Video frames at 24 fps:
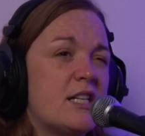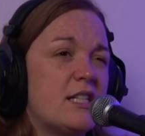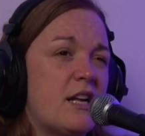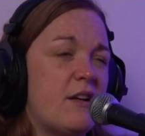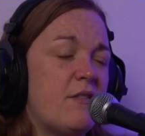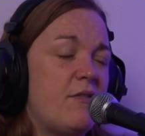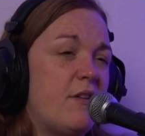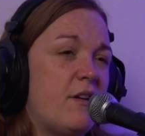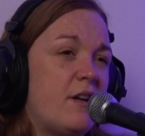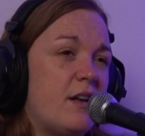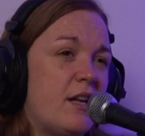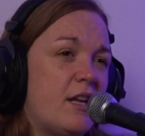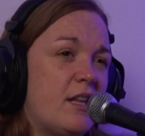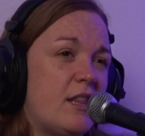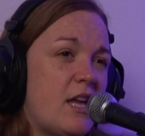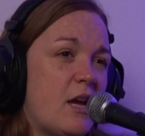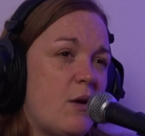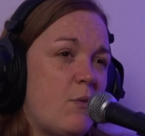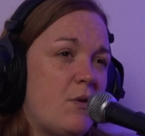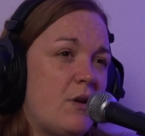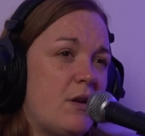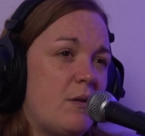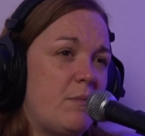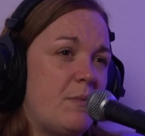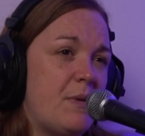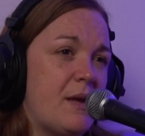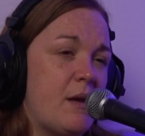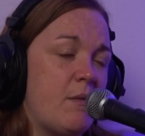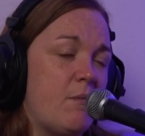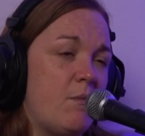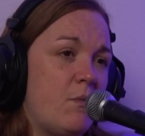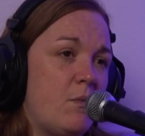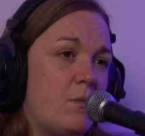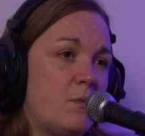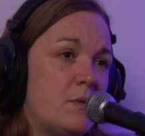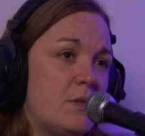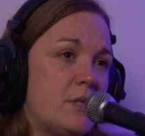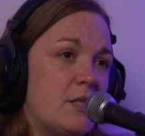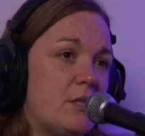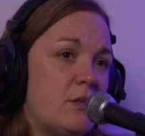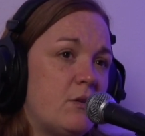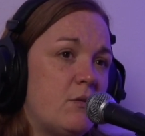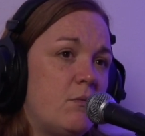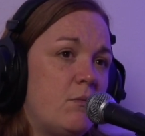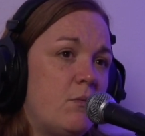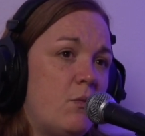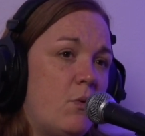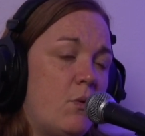Because I felt like they would be
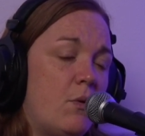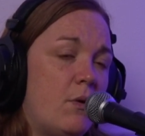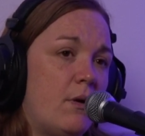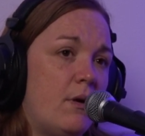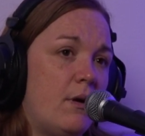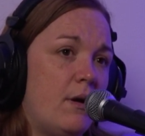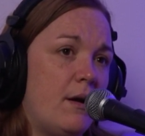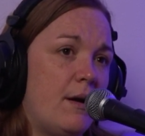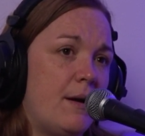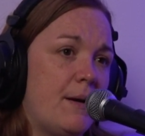still more